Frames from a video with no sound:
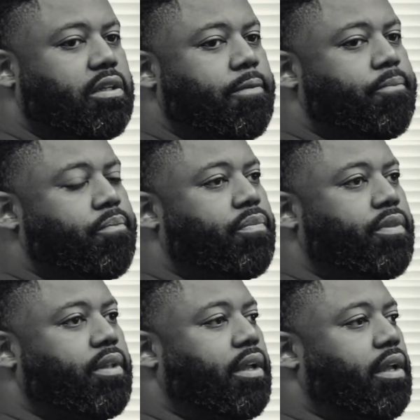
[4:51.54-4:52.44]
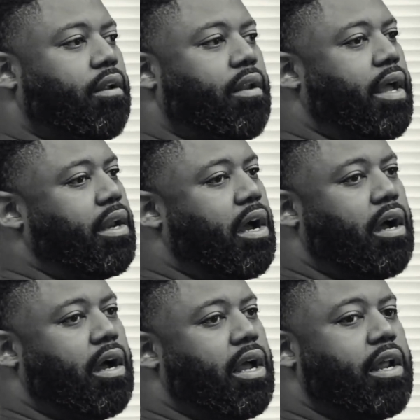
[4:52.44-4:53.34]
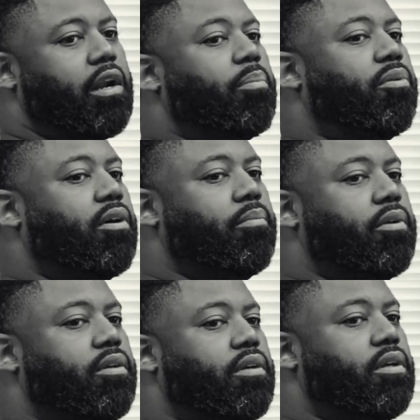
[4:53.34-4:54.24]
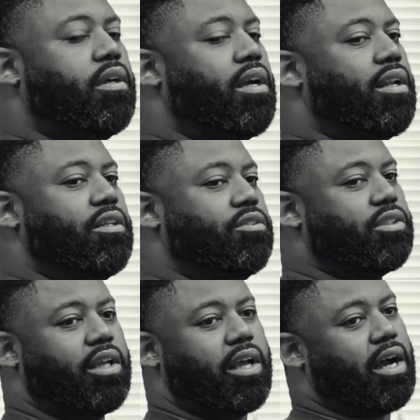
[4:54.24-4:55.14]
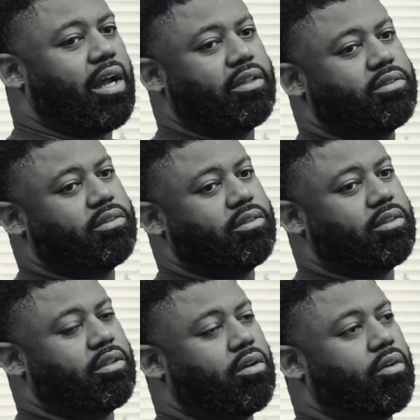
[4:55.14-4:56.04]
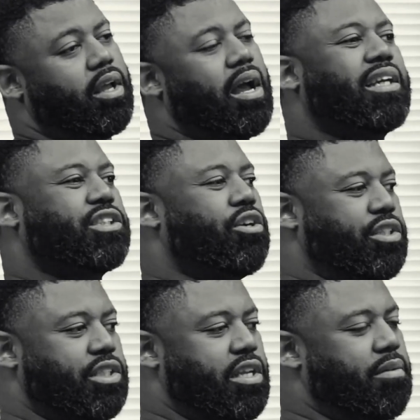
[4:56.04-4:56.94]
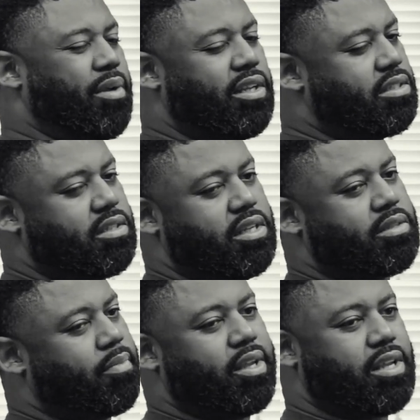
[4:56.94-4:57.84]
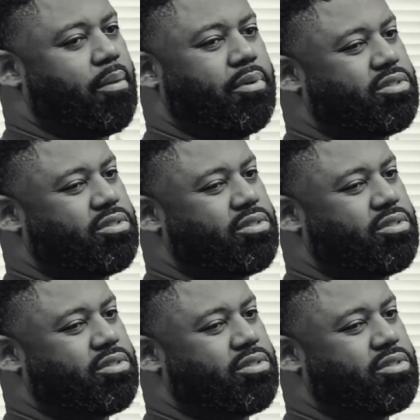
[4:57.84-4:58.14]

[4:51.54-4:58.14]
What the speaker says: and it almost flowed seamlessly. It's a lot of stuff in this. I would say pretty